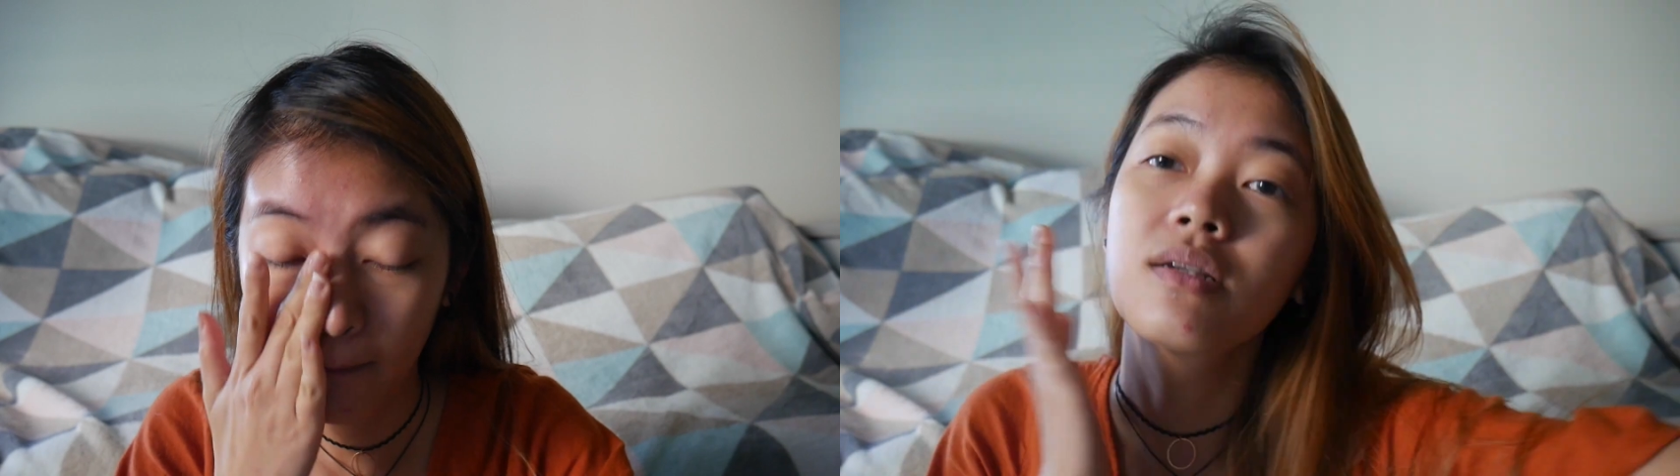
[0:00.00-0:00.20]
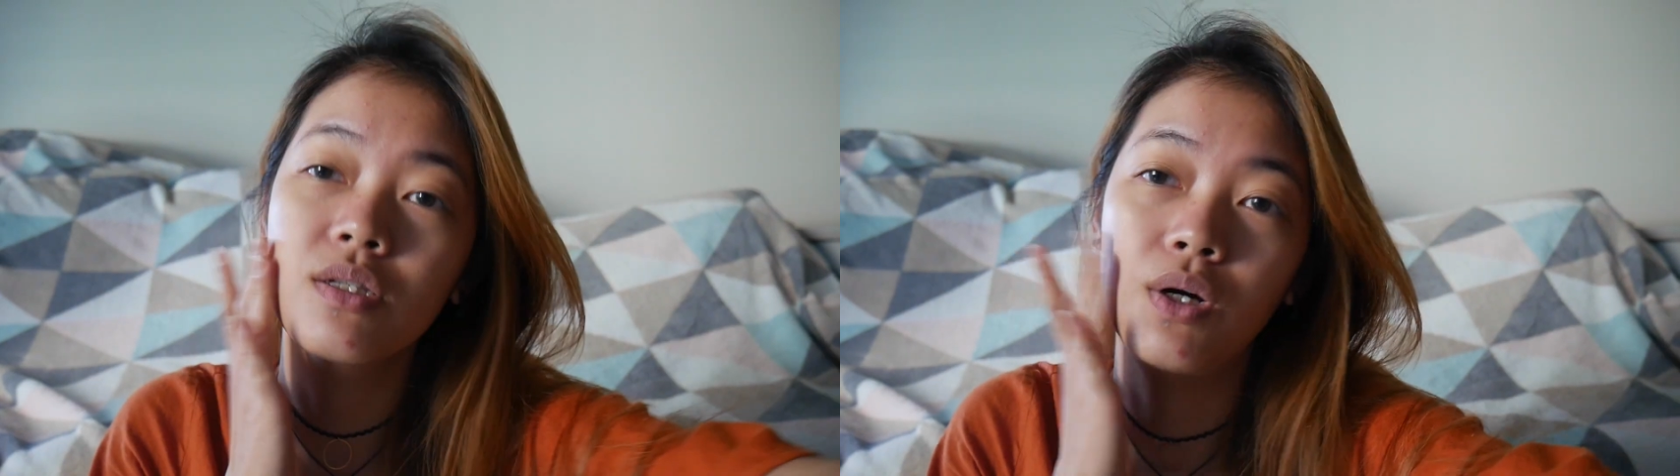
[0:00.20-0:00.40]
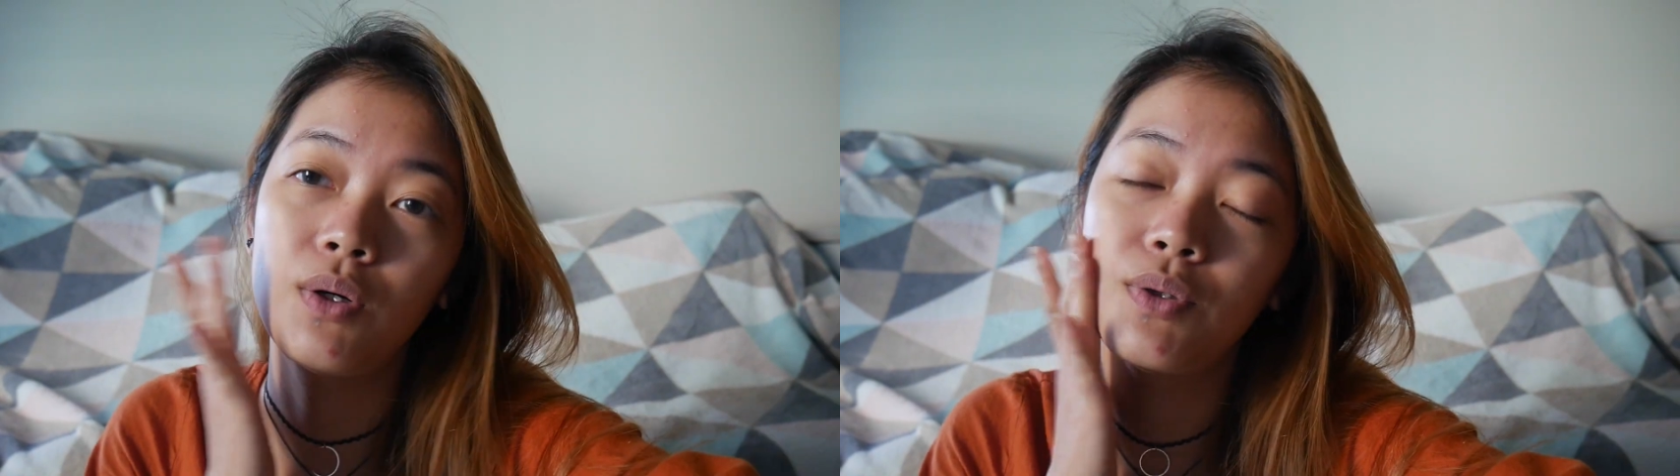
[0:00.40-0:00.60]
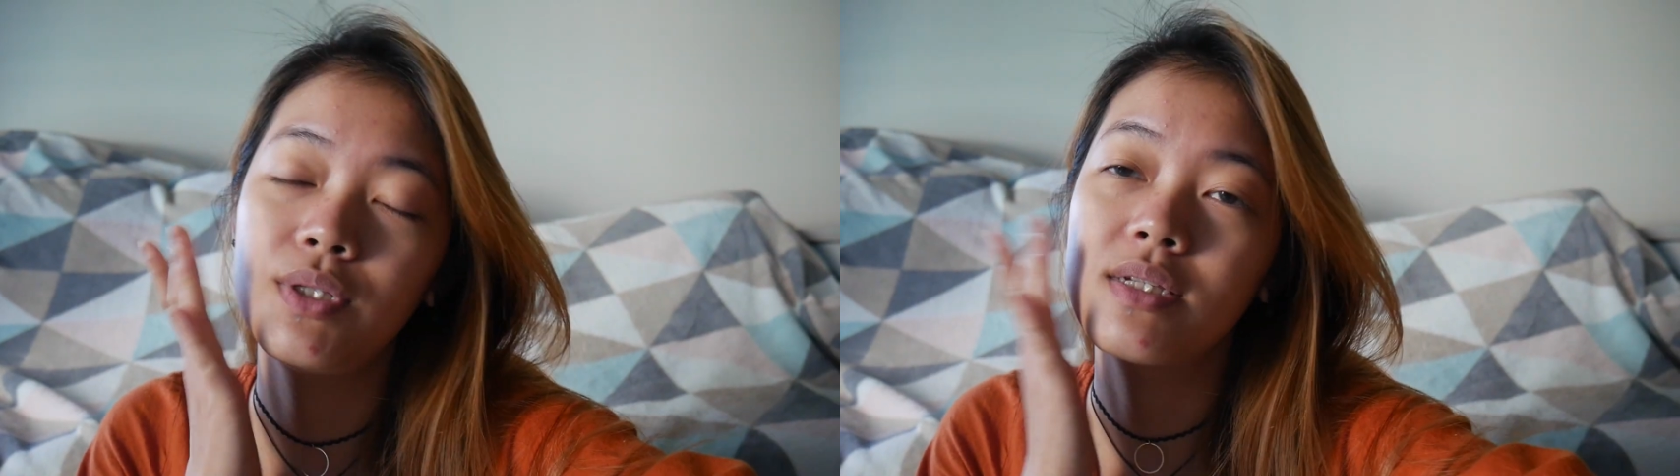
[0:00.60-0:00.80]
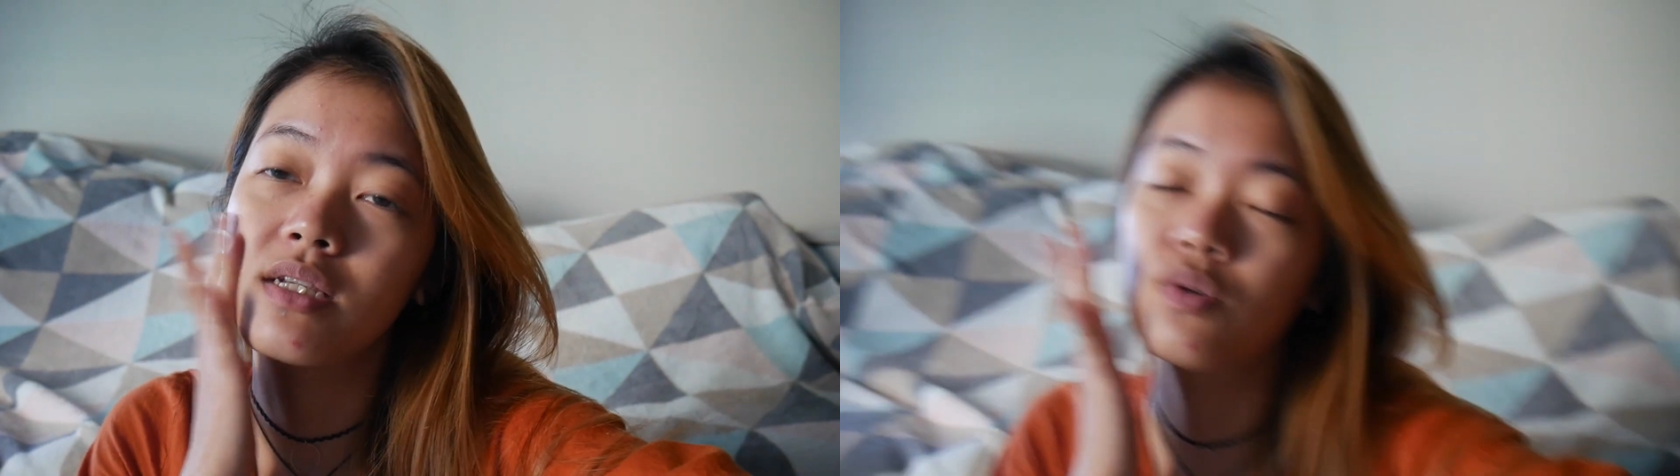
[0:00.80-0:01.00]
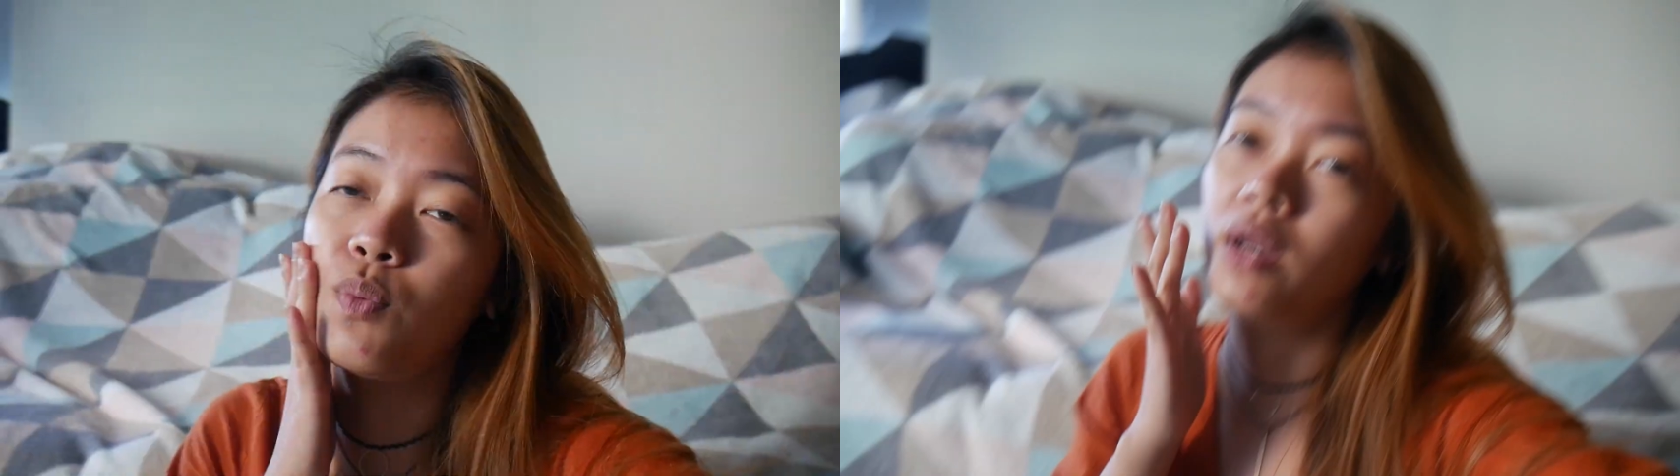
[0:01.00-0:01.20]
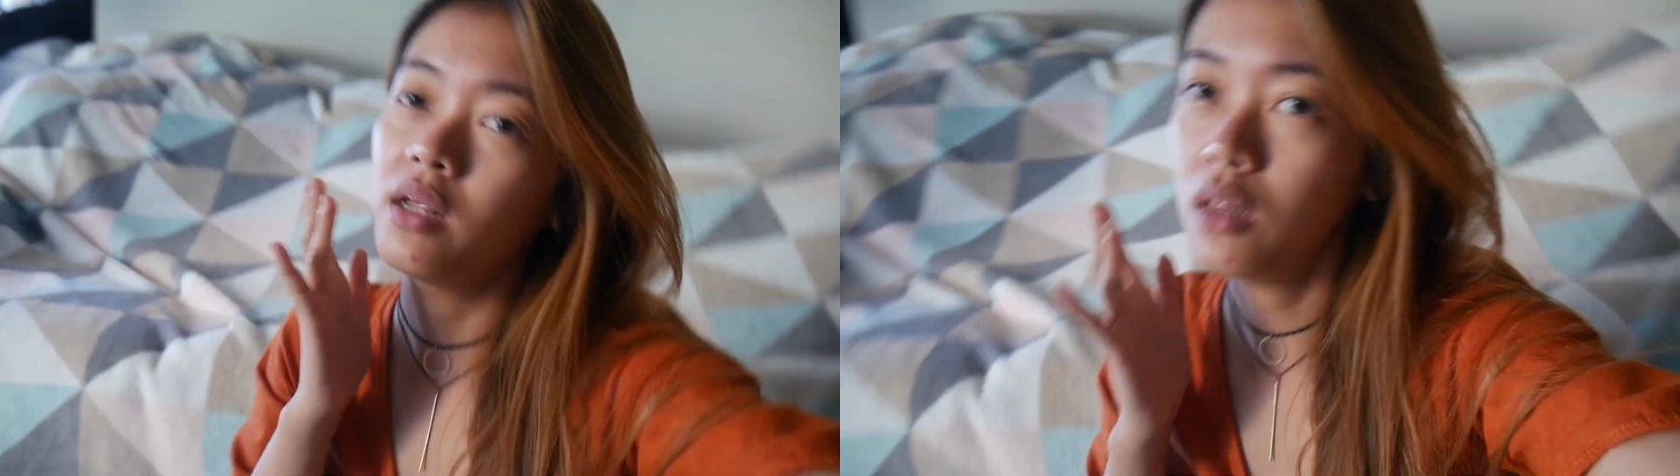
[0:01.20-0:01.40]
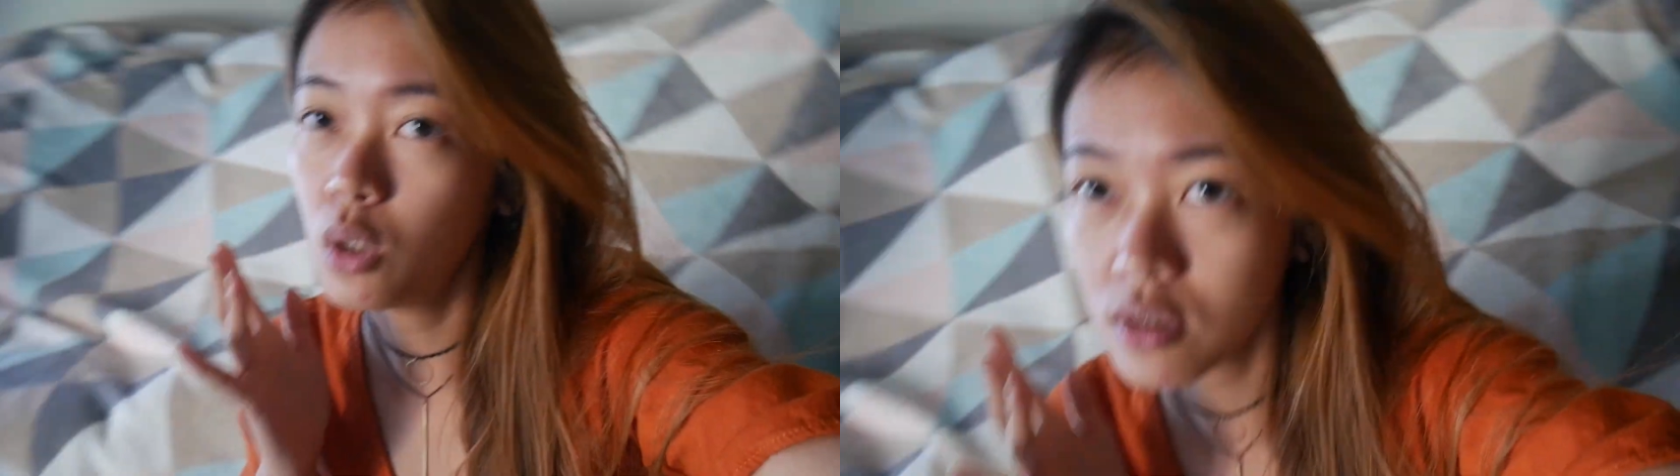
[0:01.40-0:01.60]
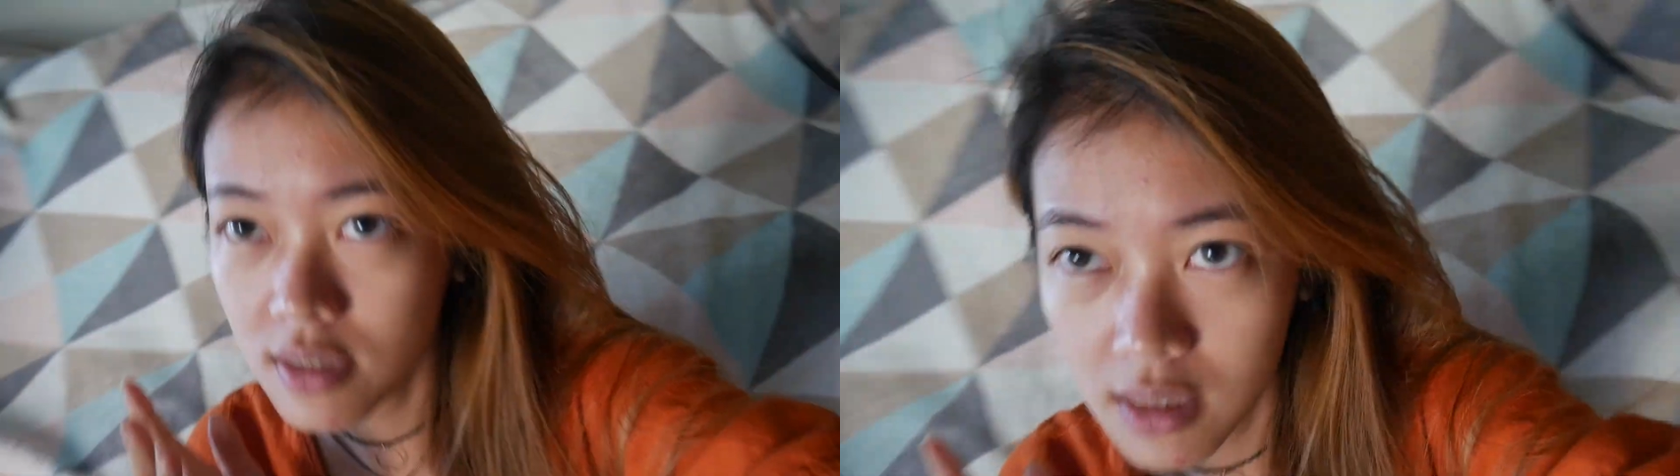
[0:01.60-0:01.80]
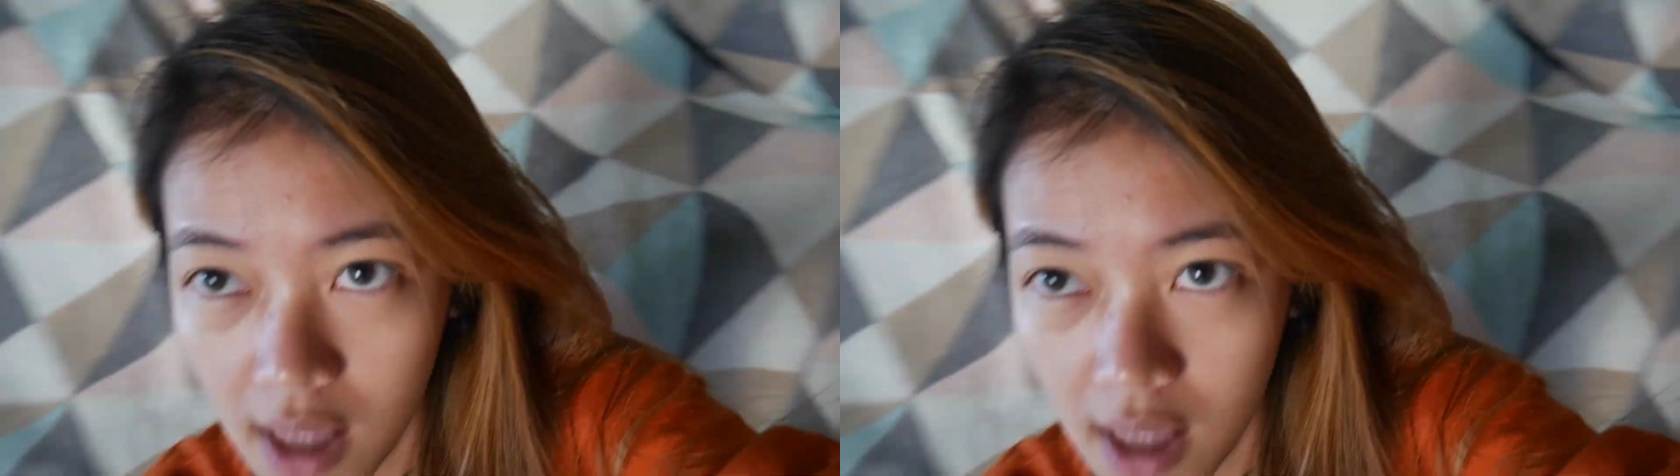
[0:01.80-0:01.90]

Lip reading: So this is what it looks